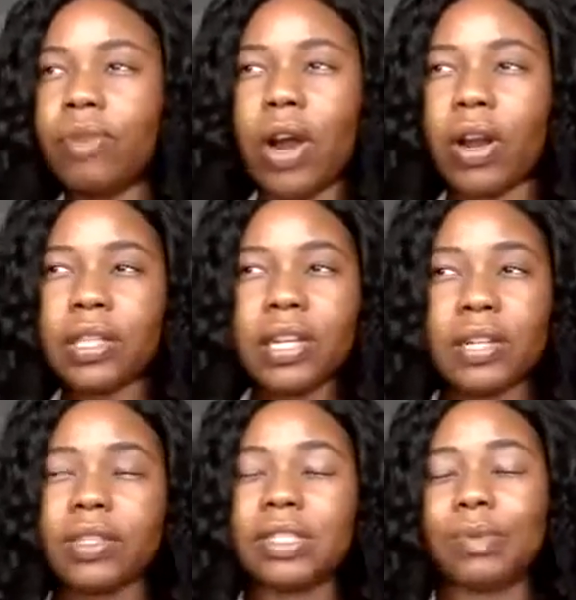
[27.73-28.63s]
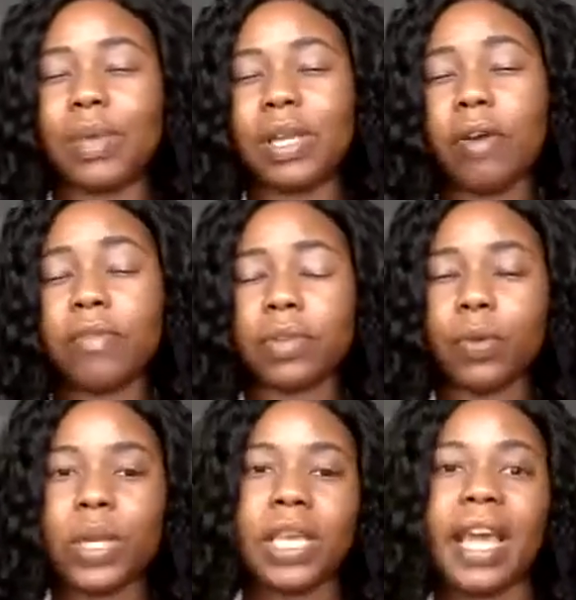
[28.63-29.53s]
earlier this week, over the
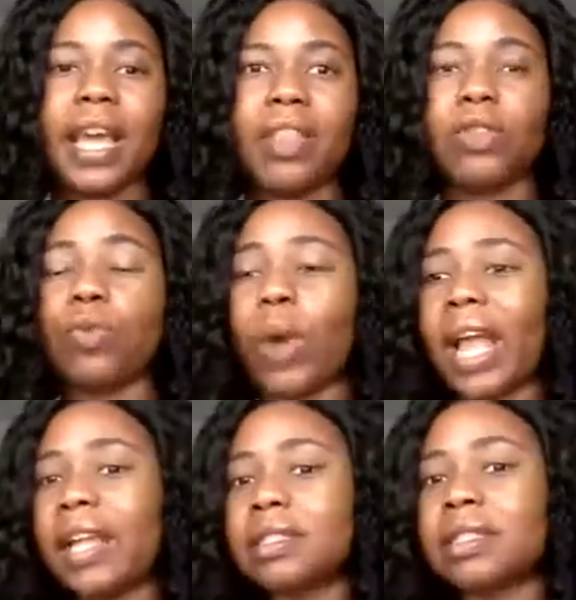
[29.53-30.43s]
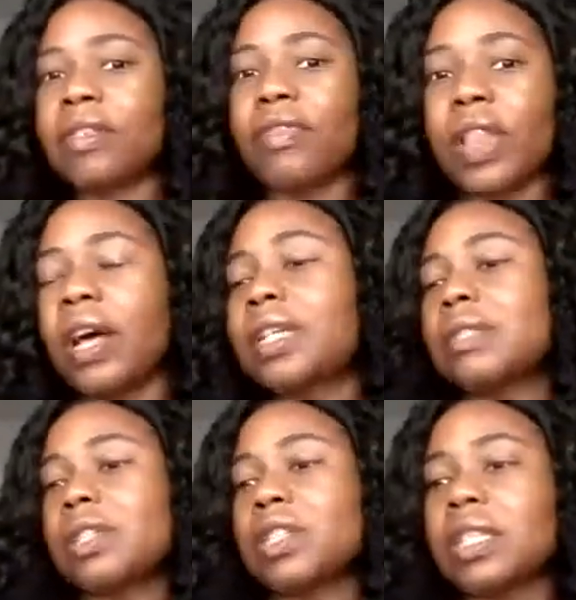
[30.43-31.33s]
weekend, the rains, the floods,
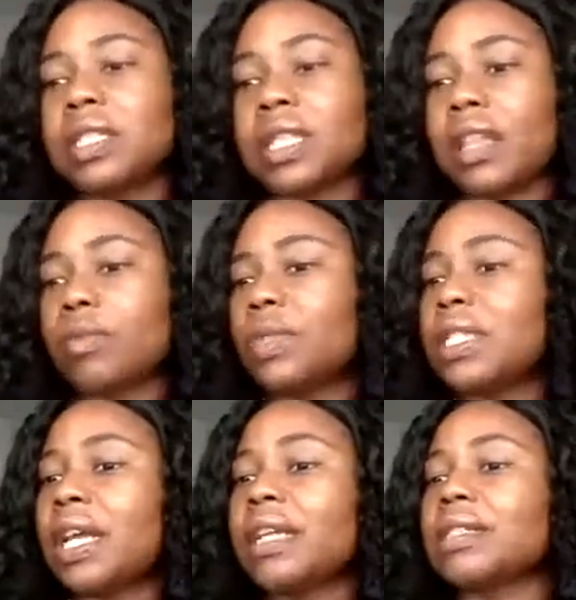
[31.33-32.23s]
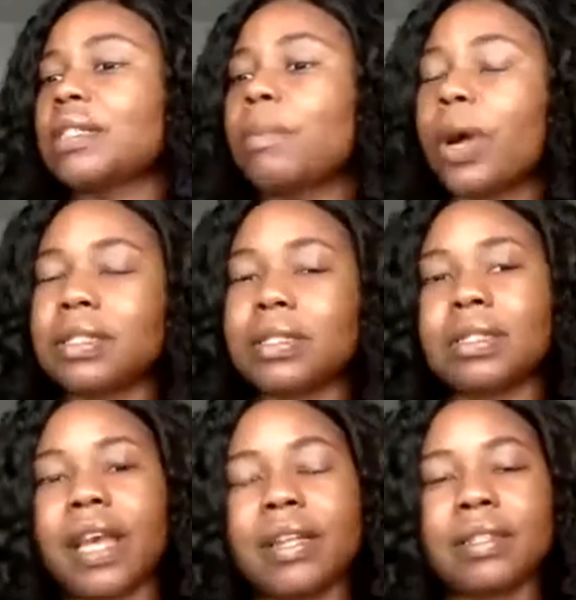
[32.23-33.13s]
especially in South Louisiana, some parts of
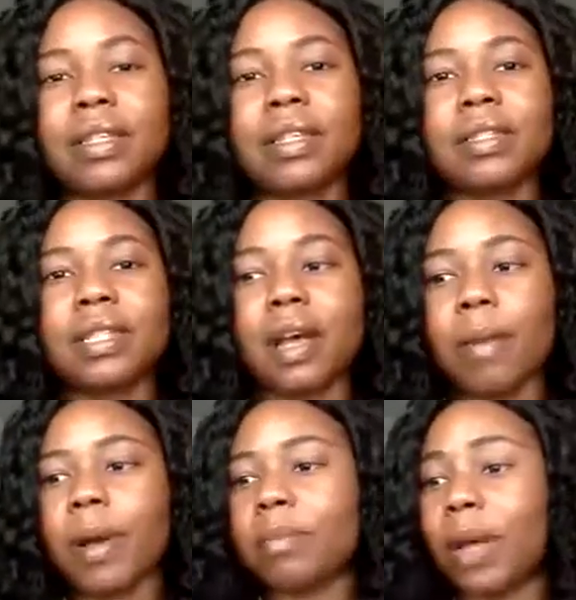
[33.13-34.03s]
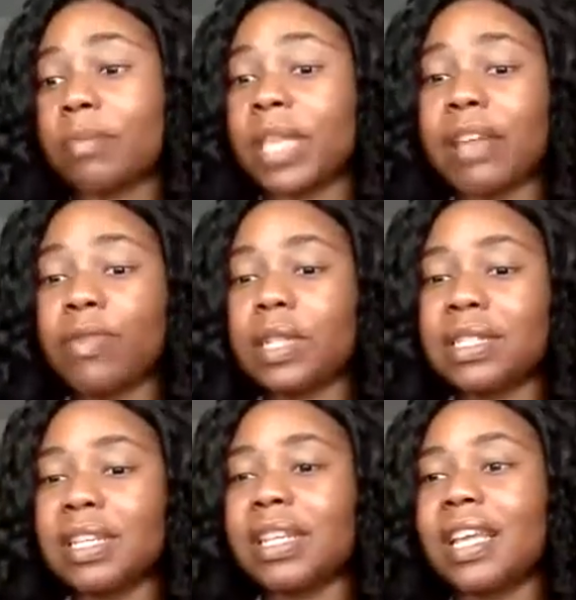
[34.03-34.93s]
Texas. I'm thankful
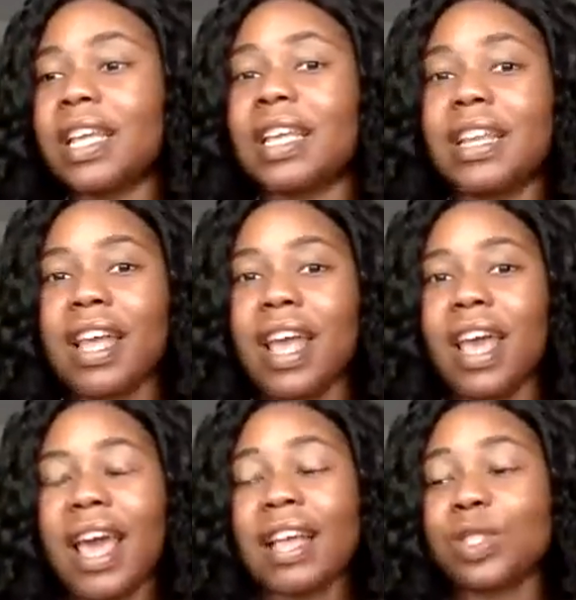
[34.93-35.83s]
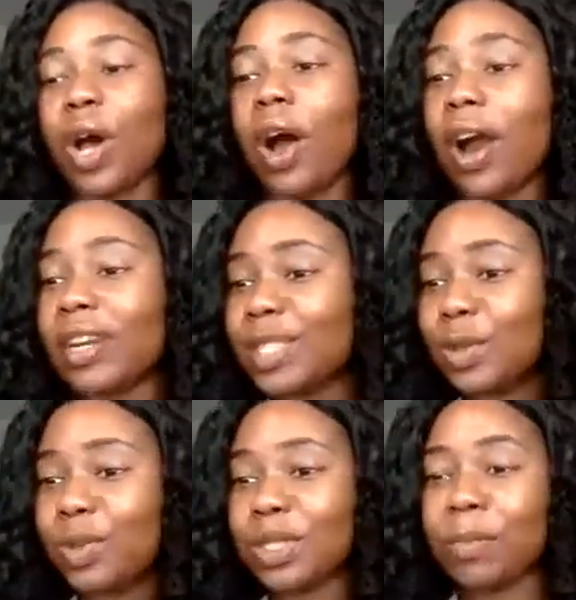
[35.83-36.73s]
it didn't hit as hard as
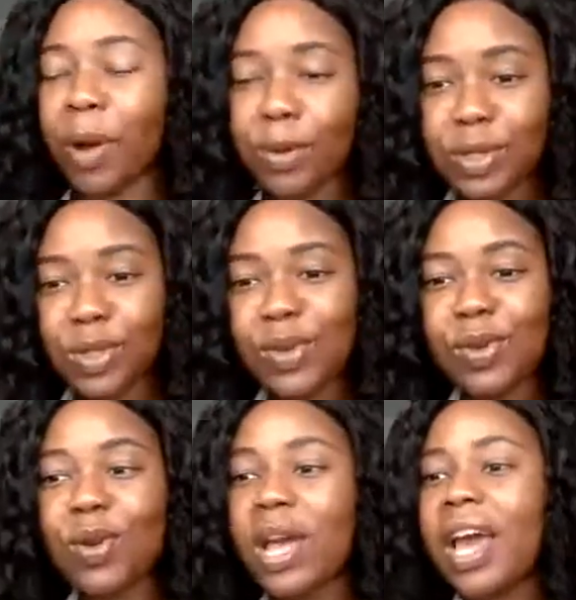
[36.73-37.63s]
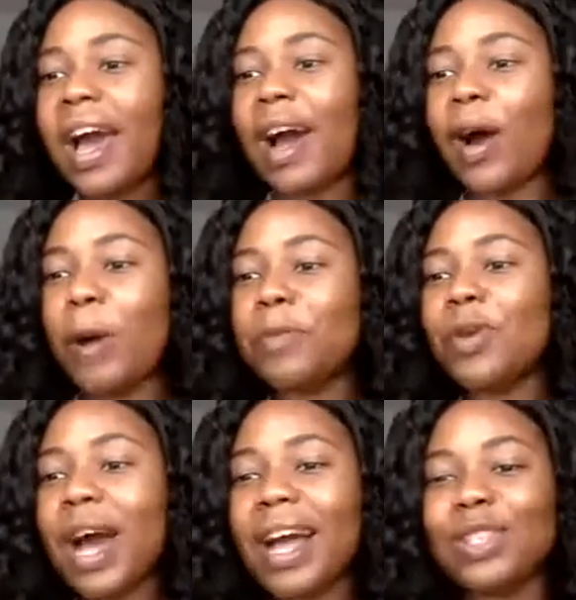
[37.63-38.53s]
it was supposed to. I hope
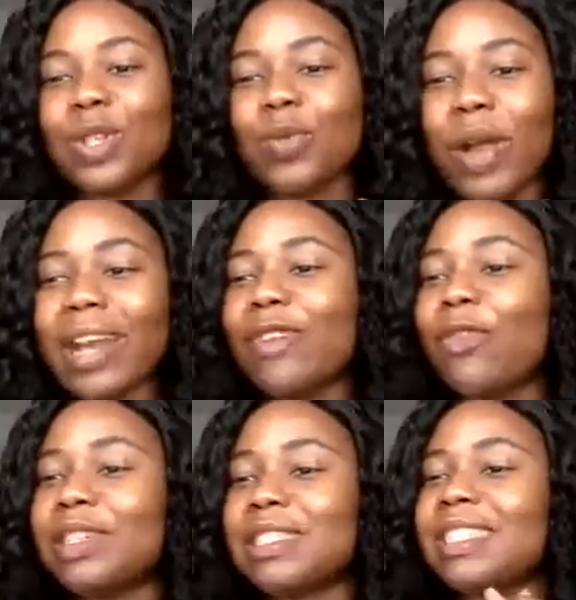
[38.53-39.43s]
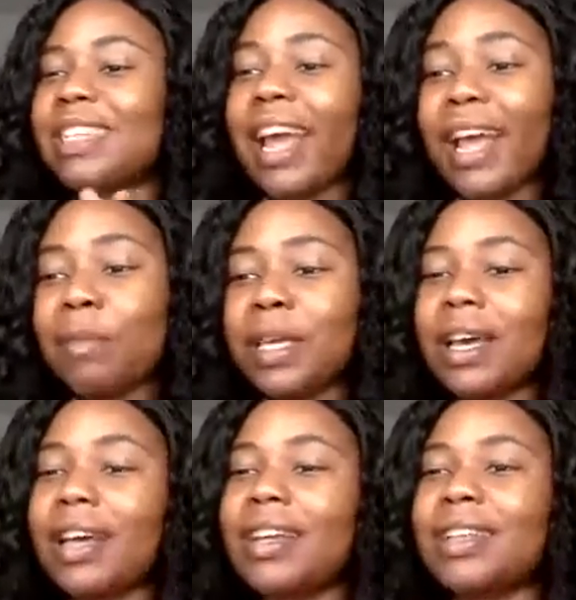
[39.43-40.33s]
you guys are ready for today
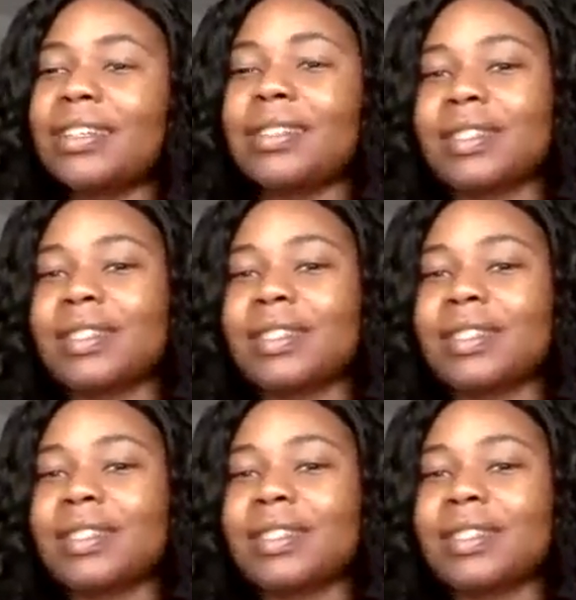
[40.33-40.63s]
because